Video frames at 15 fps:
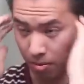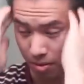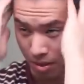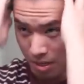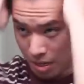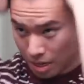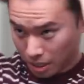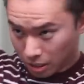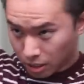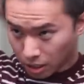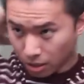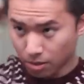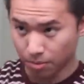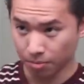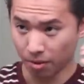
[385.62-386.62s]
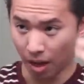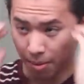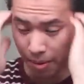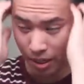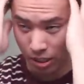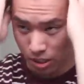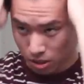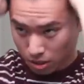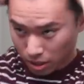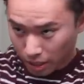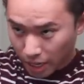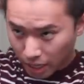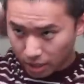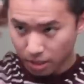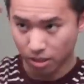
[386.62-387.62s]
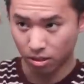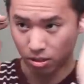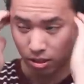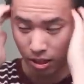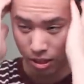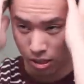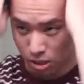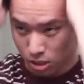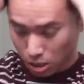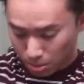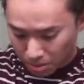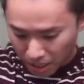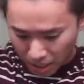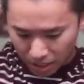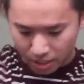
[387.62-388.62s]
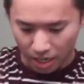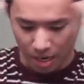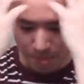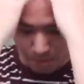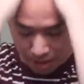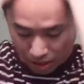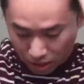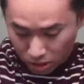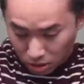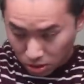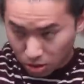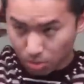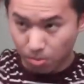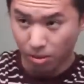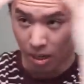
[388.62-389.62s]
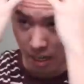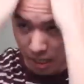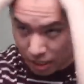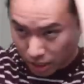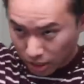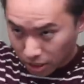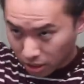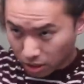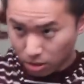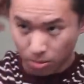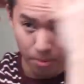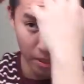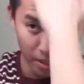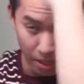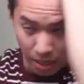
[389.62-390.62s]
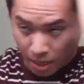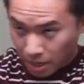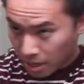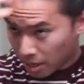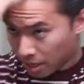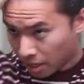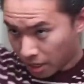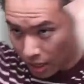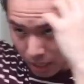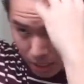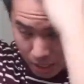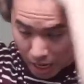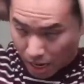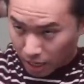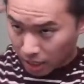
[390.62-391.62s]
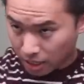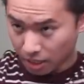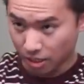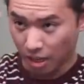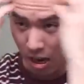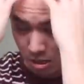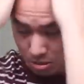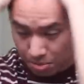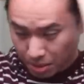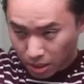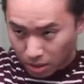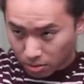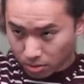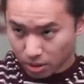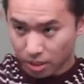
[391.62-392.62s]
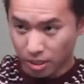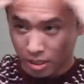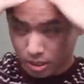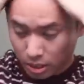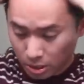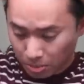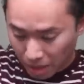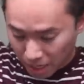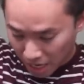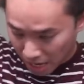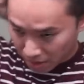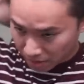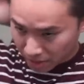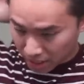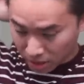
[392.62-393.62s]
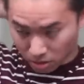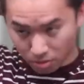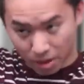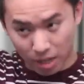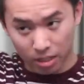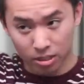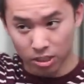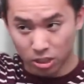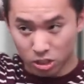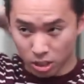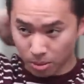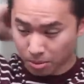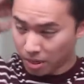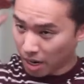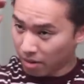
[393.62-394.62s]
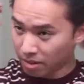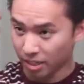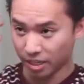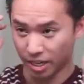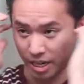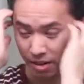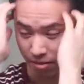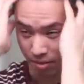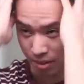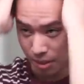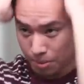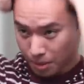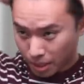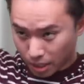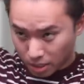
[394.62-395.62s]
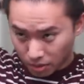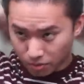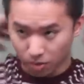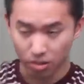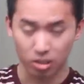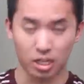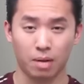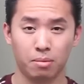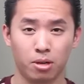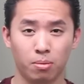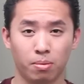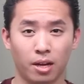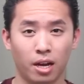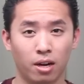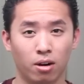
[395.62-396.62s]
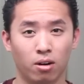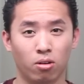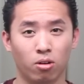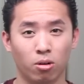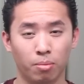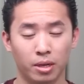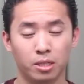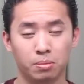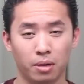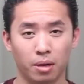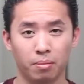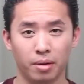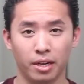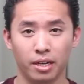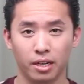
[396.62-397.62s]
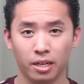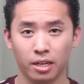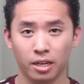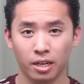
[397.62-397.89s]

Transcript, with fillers: Right, yeah, so um, I made sure to get little like scoops at a time, making sure to apply just a little bit. And that allows me to really spread everything or rather distribute everything evenly because the first time you apply an oil-based pomade,